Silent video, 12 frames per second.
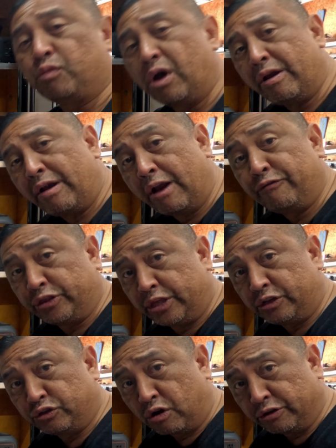Well,
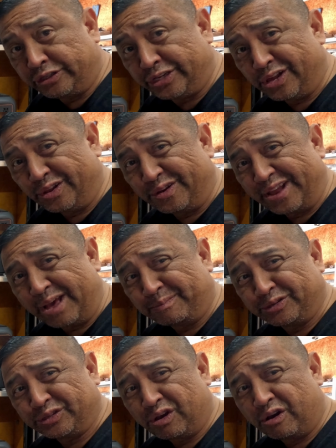everything's on sale on
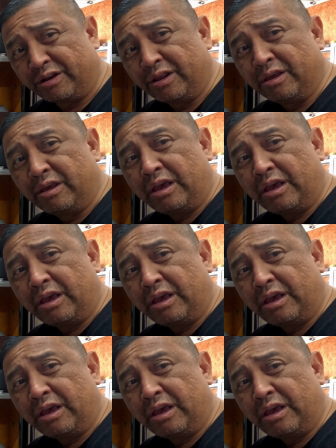Amazon.